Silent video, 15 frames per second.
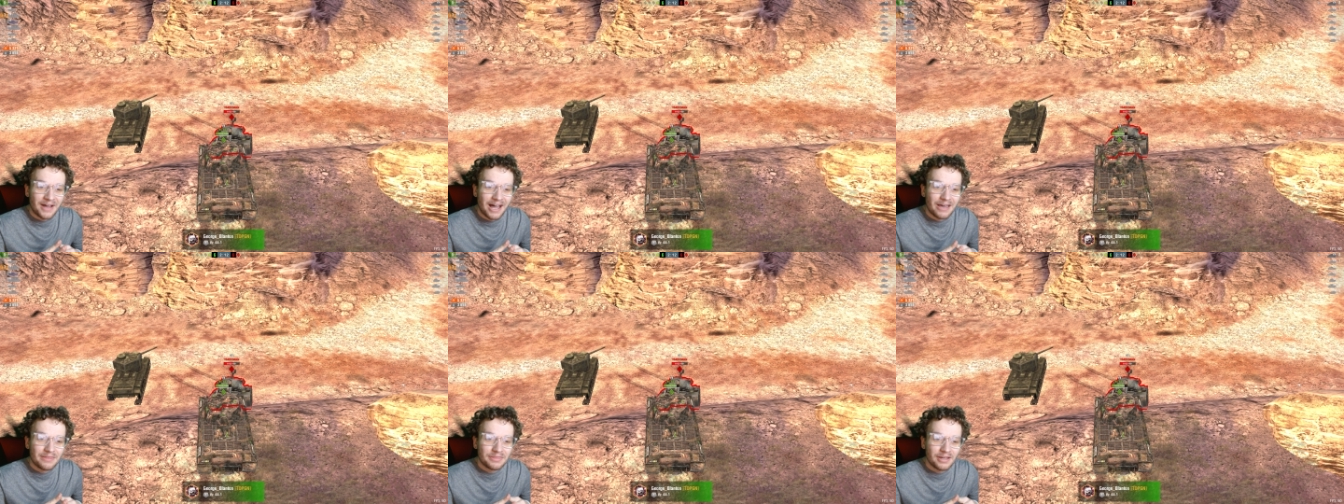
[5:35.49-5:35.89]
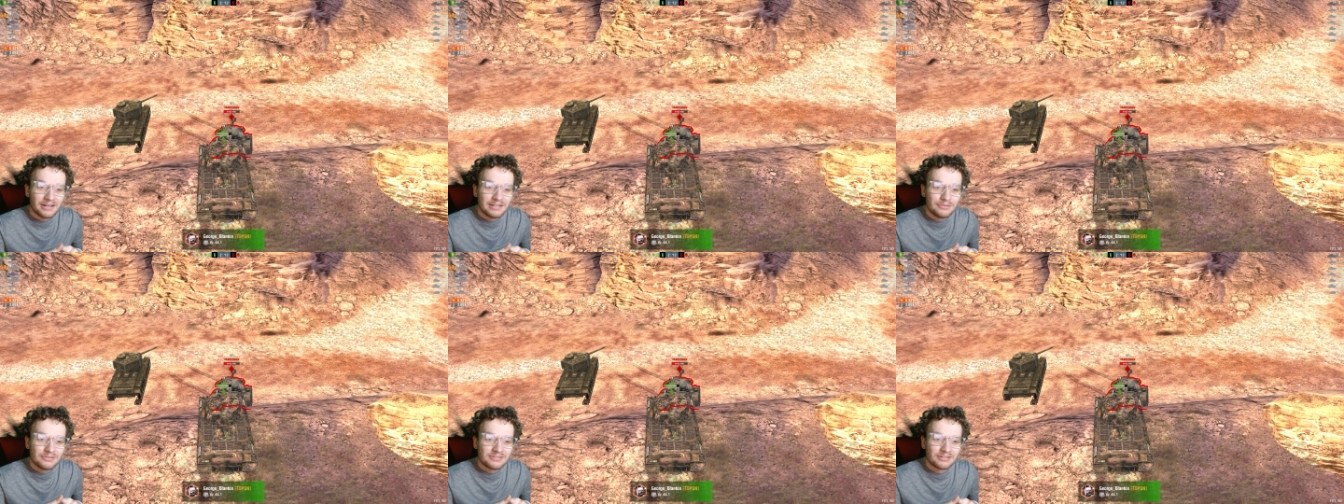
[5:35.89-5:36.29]
I thought
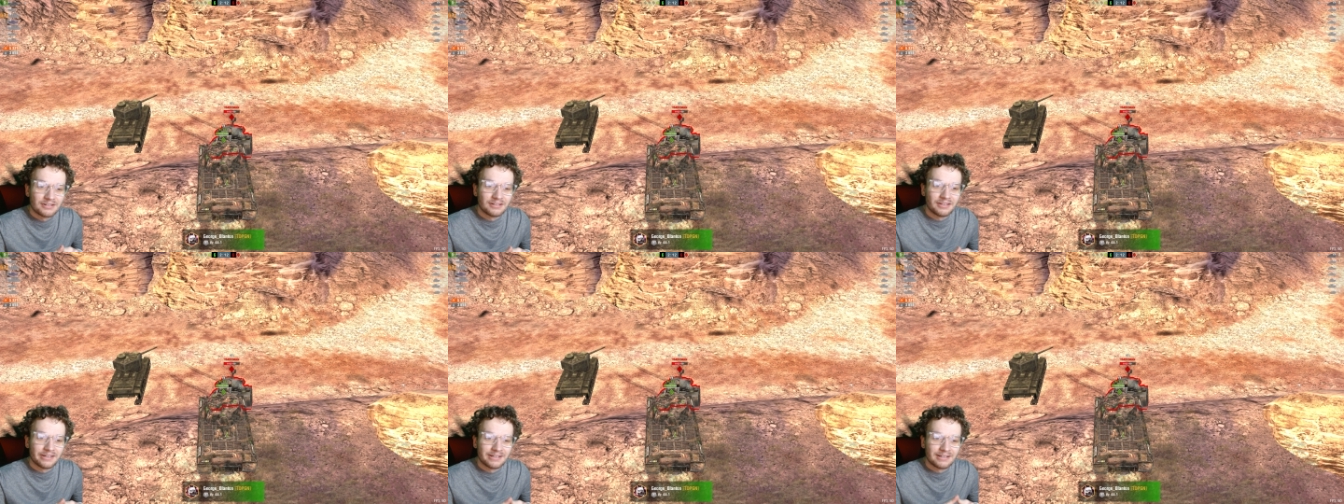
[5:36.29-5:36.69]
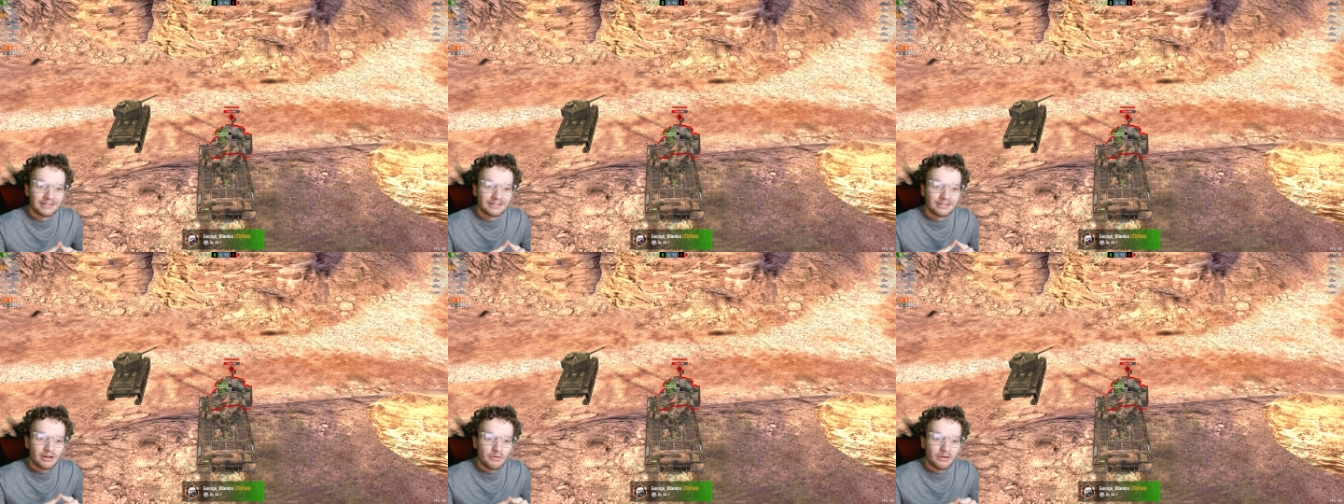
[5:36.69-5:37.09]
he was gonna like
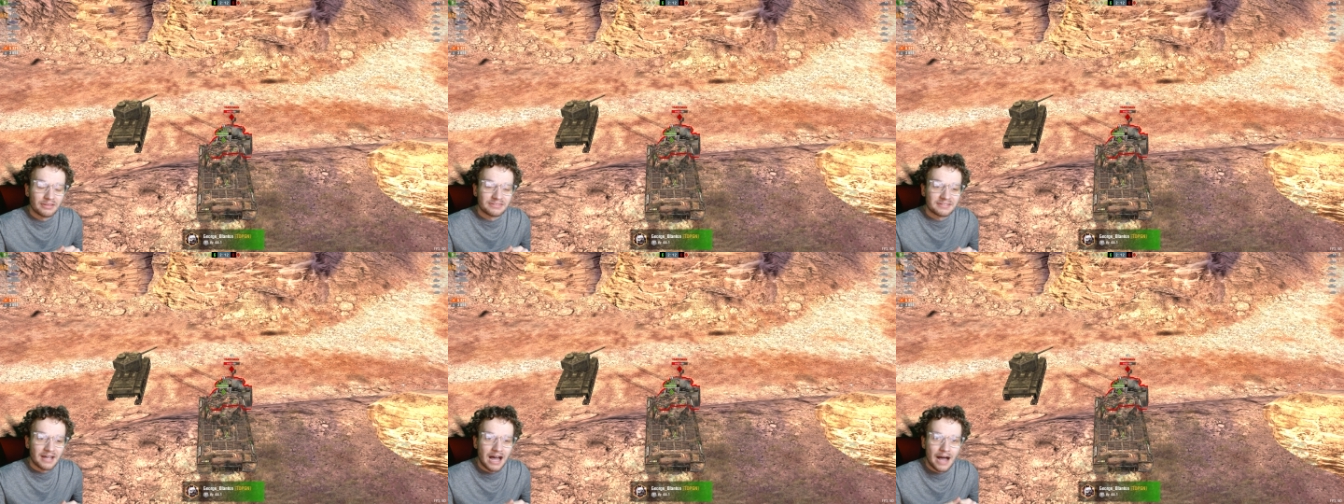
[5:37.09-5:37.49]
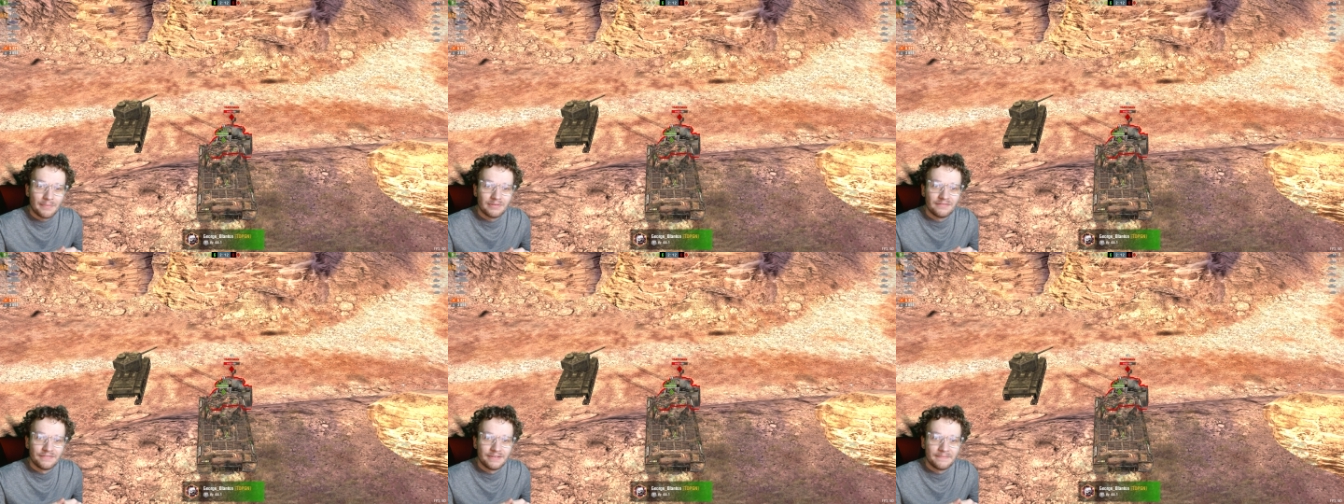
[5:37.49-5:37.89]
go on top
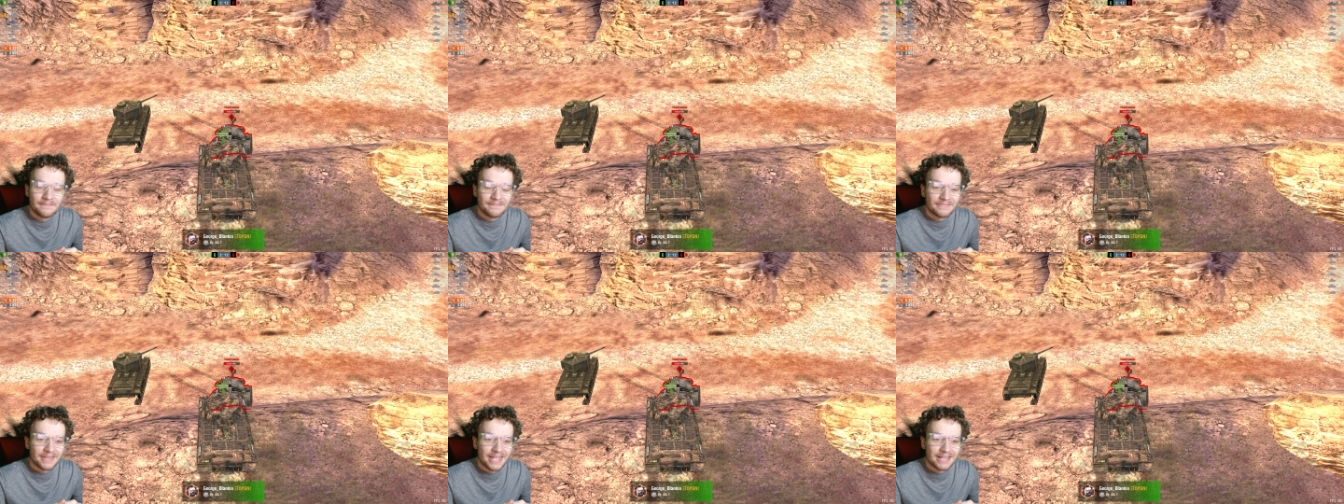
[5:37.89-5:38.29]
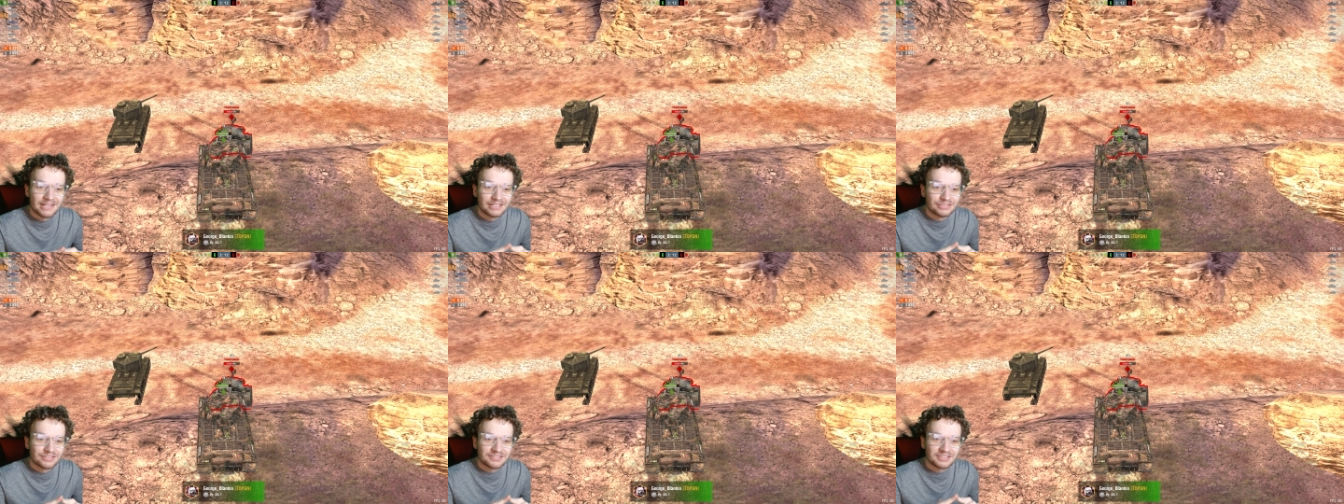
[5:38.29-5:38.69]
of him and
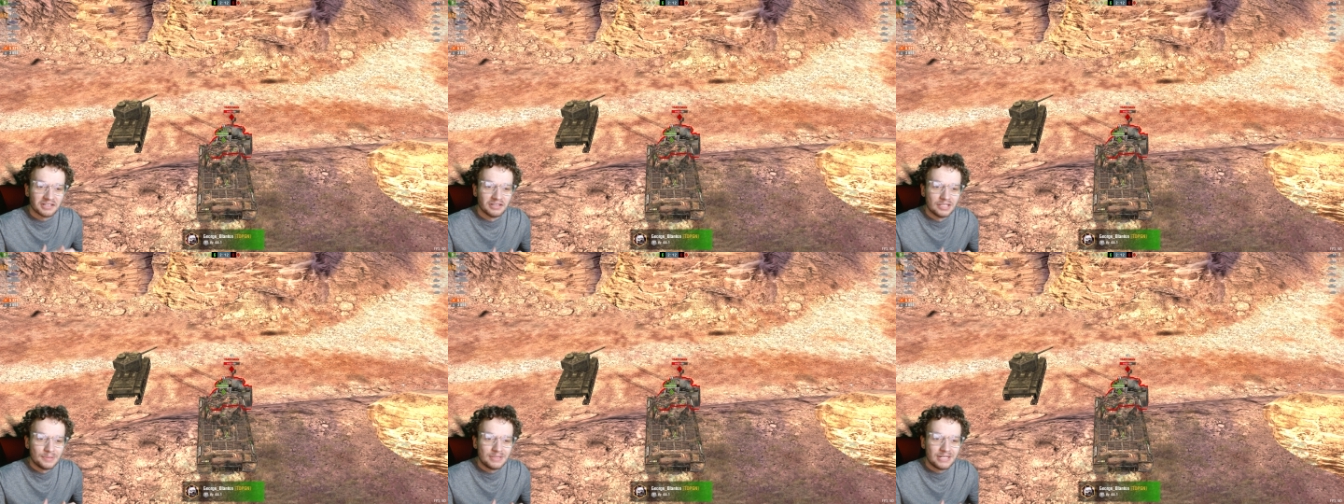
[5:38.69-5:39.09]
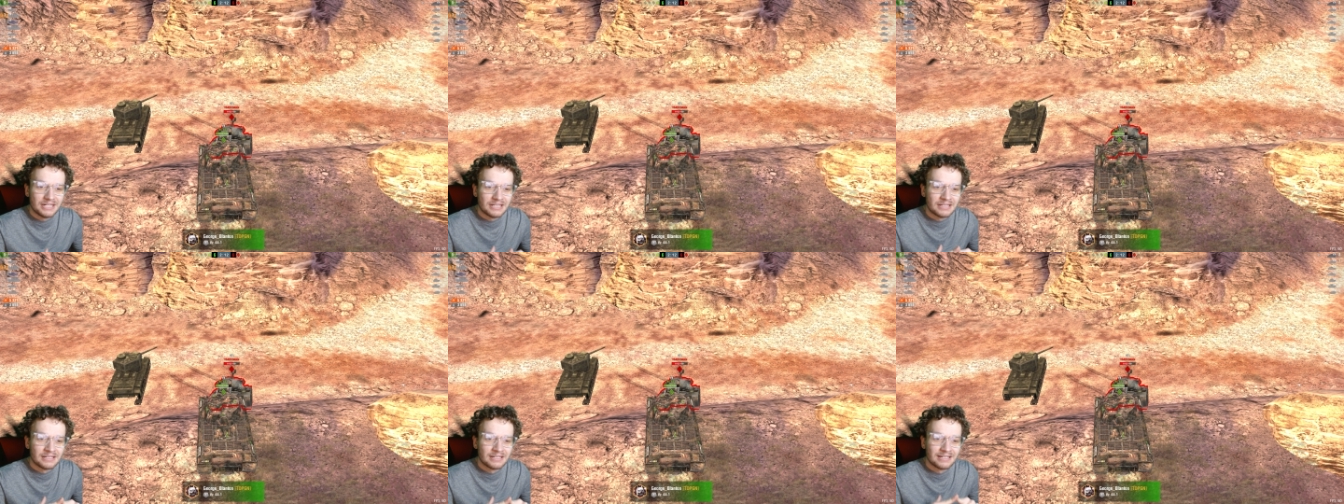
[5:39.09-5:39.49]
like just
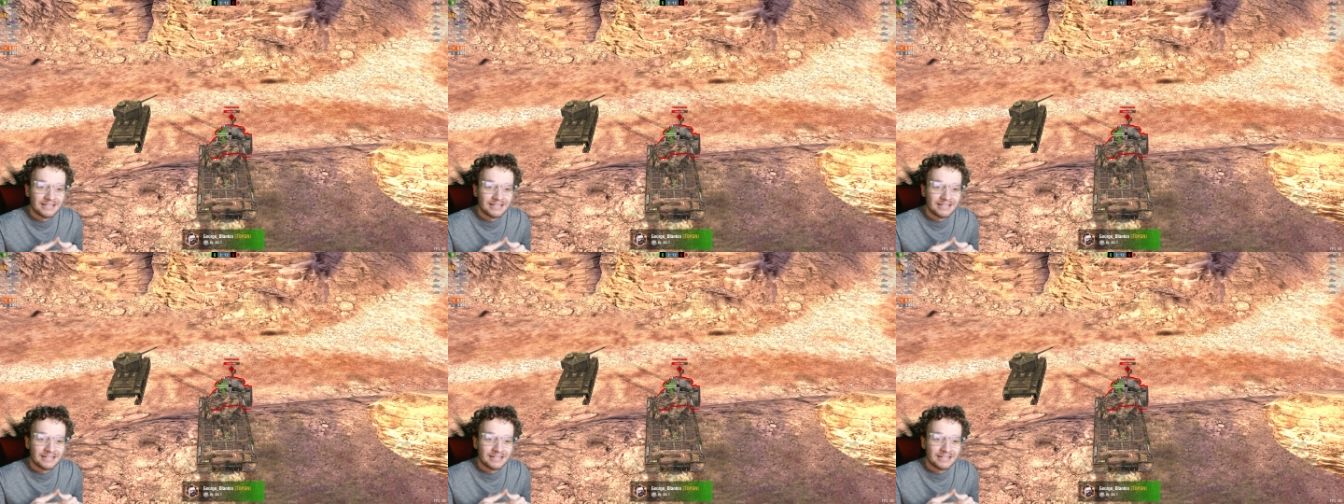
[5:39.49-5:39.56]
eliminate